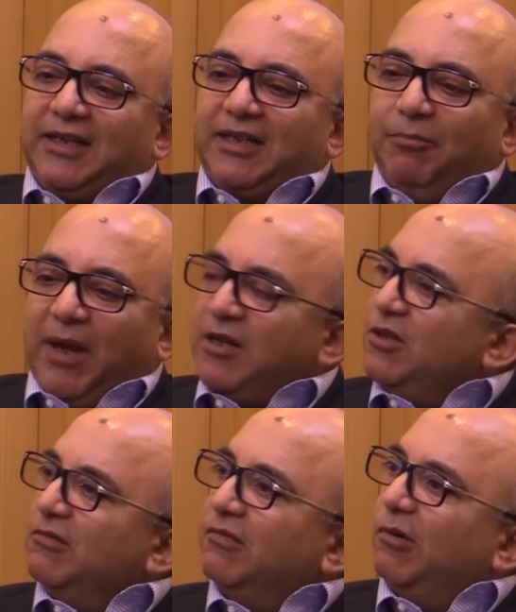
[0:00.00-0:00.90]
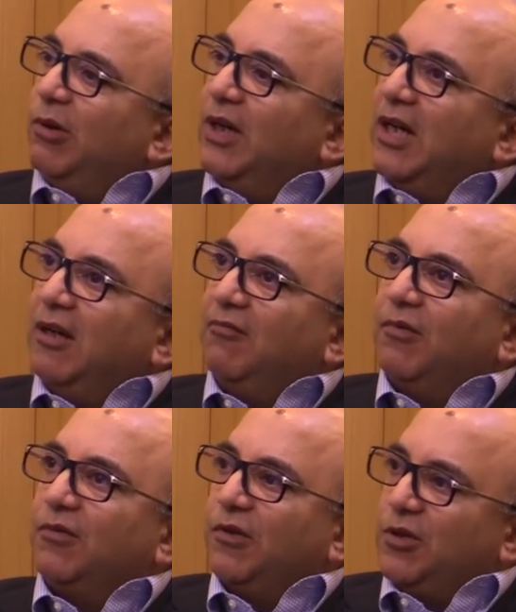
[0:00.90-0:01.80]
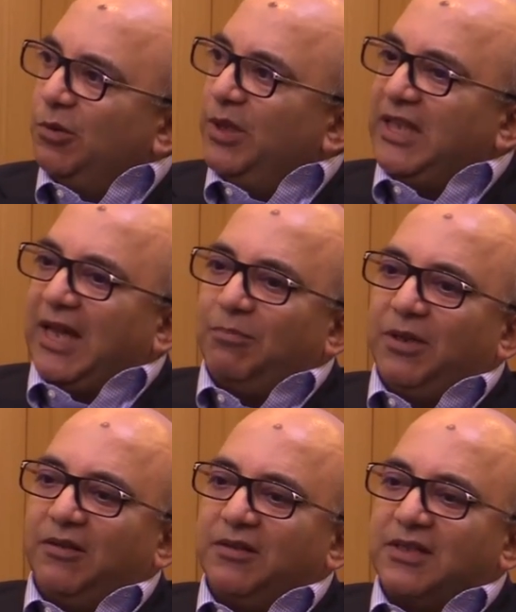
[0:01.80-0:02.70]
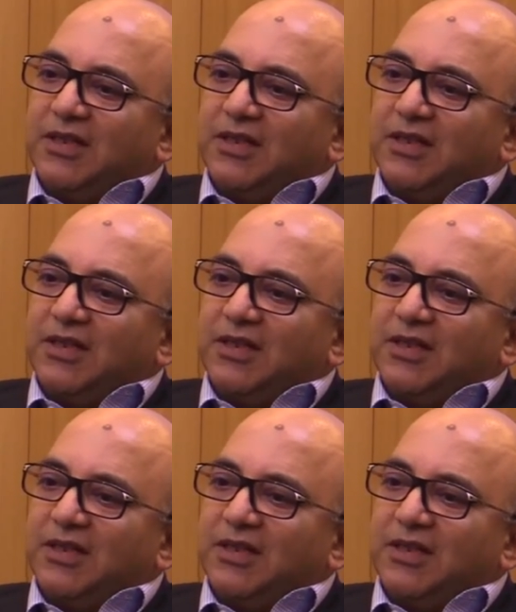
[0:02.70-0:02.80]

commend you for doing that, because